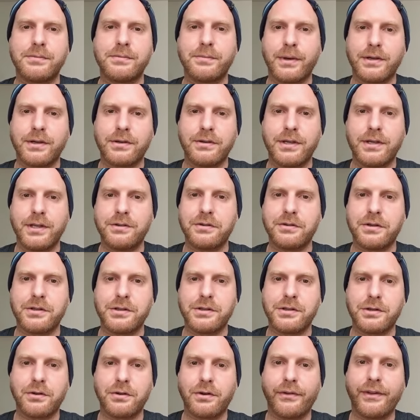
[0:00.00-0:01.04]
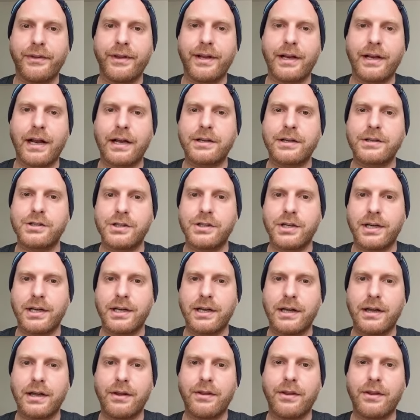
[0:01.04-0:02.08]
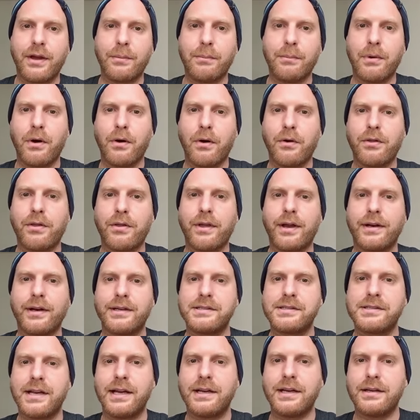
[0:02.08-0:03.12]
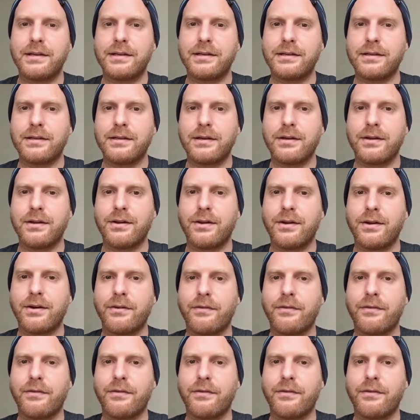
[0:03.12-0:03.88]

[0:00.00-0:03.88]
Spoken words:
but you need to ensure that actually they both understand the